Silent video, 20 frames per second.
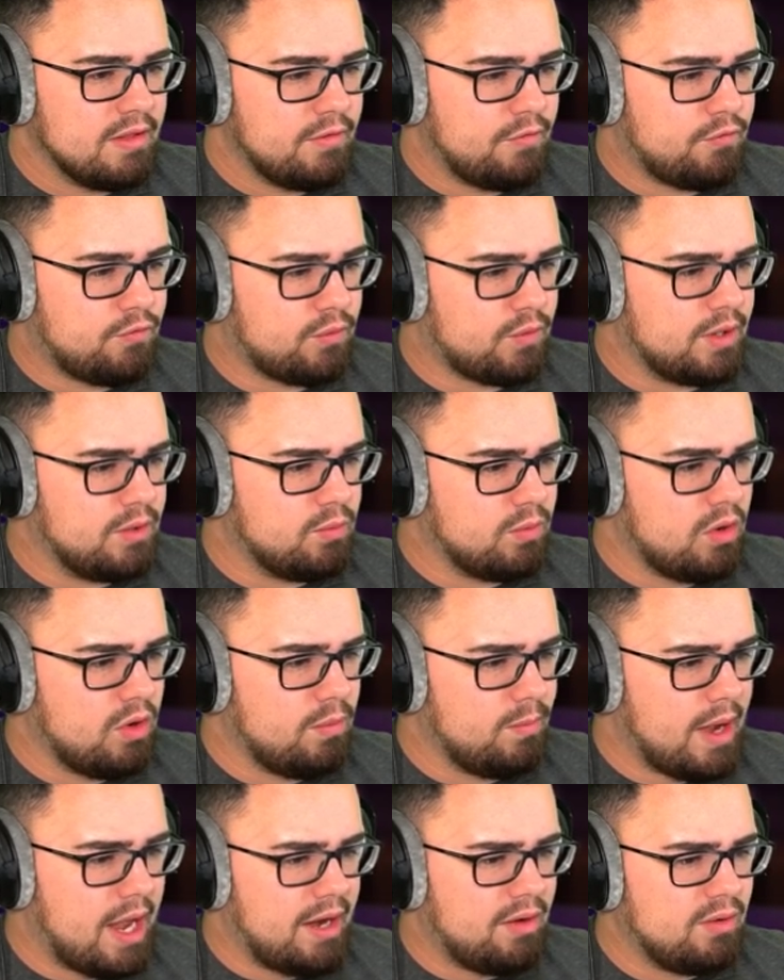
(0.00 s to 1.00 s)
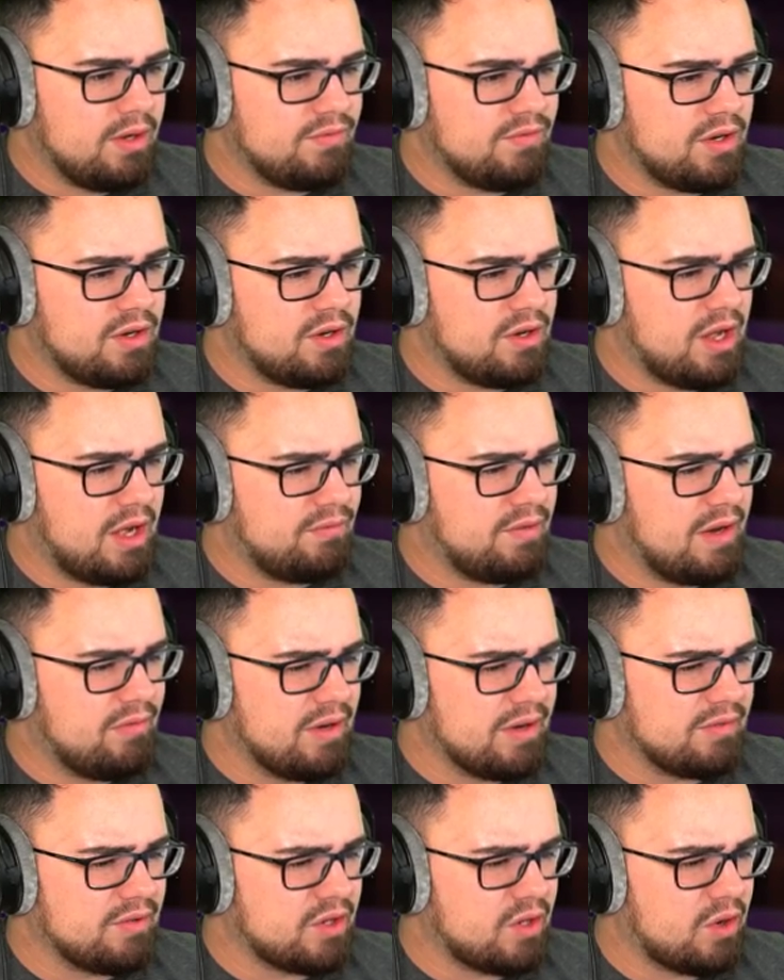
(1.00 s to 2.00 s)
Free roam? I don't even... I've never
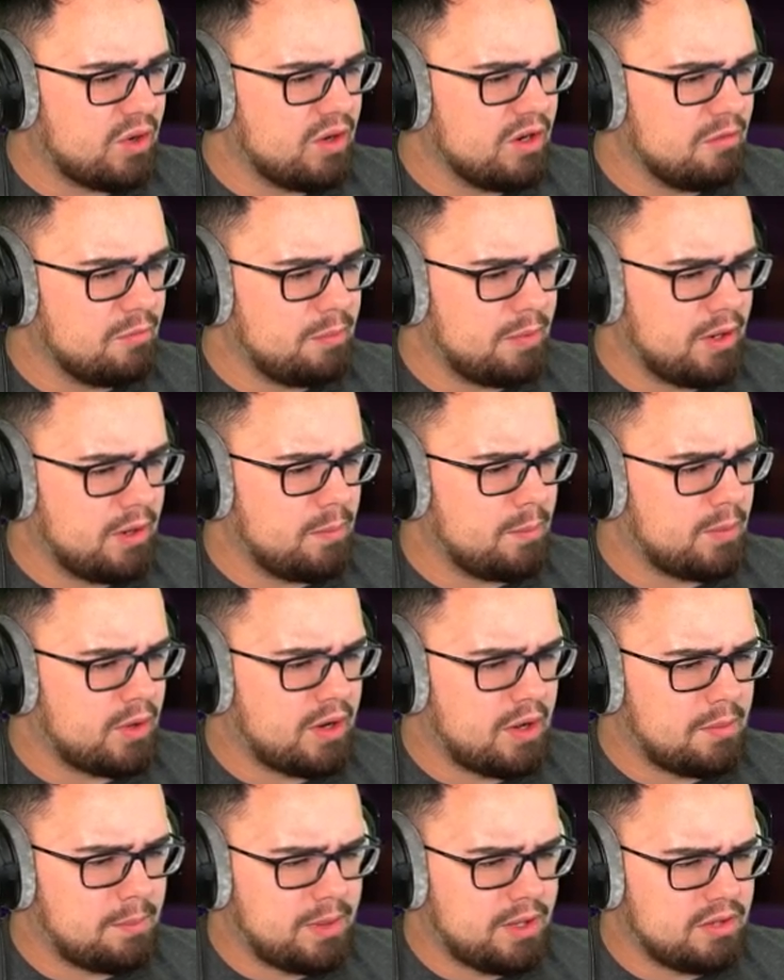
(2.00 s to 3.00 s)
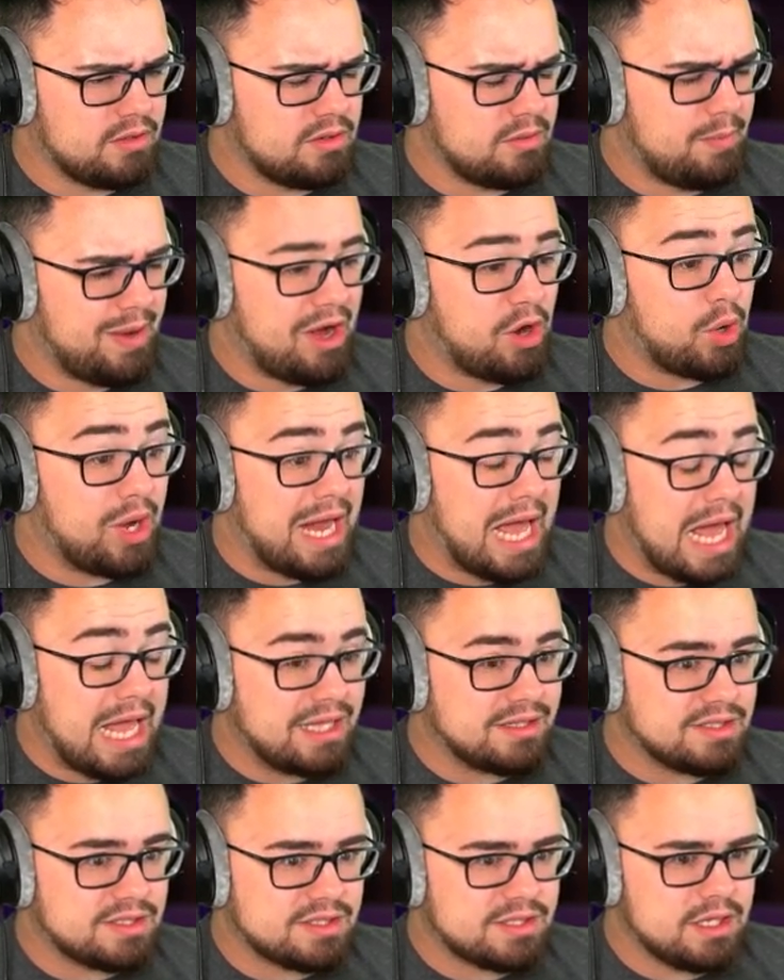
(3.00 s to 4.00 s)
even heard of Burnout
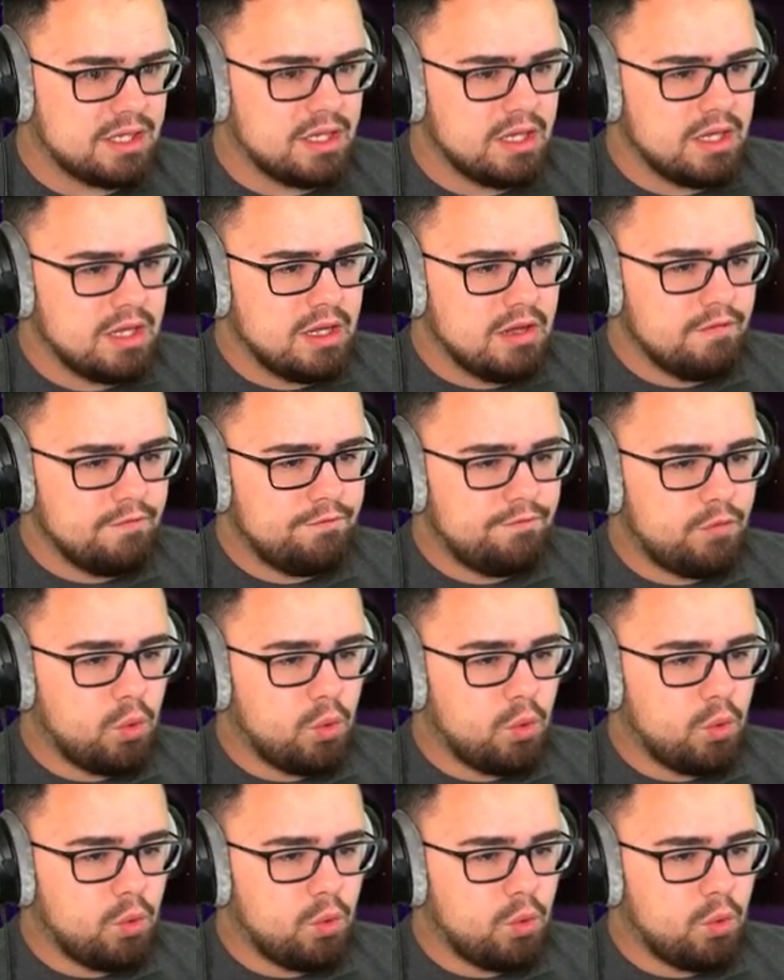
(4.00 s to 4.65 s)
Paradise.